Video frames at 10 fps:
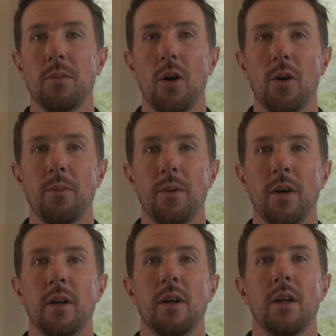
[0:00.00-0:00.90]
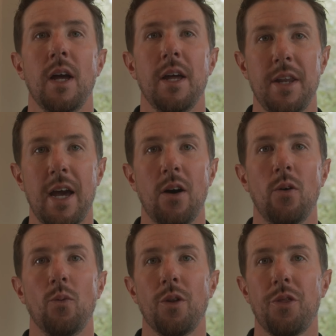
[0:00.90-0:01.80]
home, and now
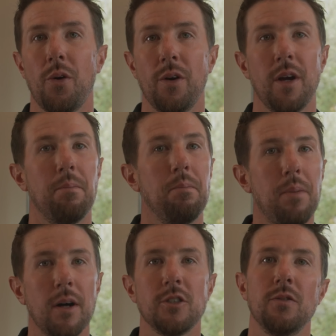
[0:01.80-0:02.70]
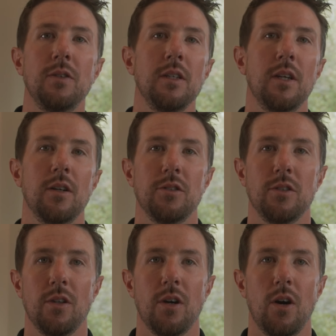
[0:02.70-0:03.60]
we're throwing a bunch of details
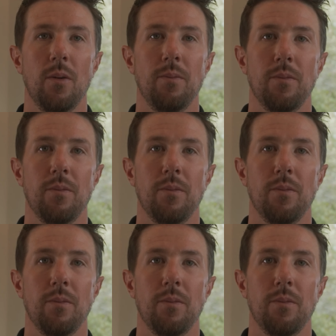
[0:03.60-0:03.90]
into the home.